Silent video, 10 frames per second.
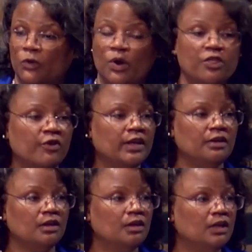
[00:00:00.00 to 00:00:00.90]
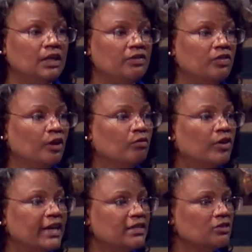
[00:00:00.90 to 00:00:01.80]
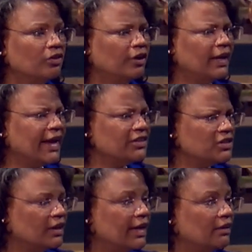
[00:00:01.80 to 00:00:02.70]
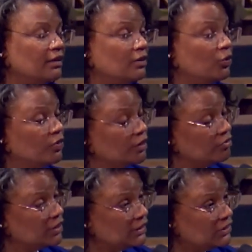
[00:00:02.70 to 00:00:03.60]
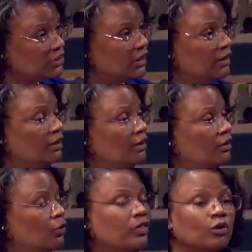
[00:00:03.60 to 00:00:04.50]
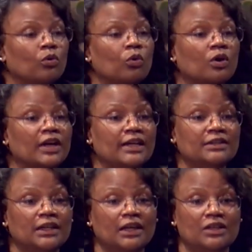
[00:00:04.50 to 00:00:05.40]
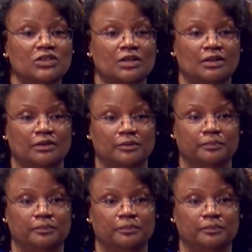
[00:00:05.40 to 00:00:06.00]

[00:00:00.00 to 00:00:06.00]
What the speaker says: whether it is their race or their nationality or their religion or their orientation.